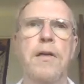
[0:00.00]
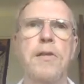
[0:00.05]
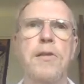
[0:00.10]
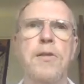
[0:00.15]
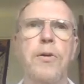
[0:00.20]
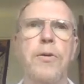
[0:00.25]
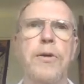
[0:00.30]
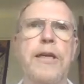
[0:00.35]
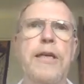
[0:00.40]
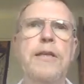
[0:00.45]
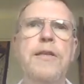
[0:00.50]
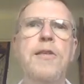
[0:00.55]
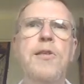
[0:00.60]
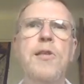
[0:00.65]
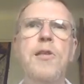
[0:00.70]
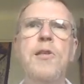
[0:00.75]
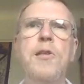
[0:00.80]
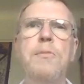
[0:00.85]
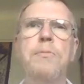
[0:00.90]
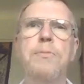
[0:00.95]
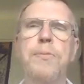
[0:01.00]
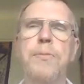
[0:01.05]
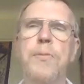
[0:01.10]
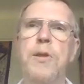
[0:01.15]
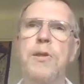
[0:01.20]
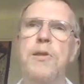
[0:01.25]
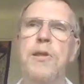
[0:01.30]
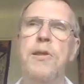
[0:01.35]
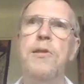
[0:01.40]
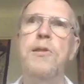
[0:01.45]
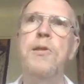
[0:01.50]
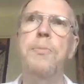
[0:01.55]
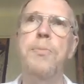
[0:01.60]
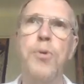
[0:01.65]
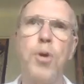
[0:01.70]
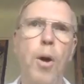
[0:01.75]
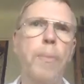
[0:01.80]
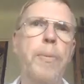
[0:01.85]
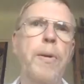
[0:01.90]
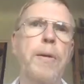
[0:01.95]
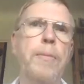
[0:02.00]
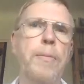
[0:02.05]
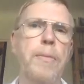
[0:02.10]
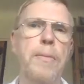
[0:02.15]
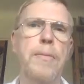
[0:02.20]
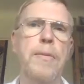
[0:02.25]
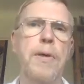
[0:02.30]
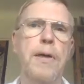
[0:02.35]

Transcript: So EDIS is a problem.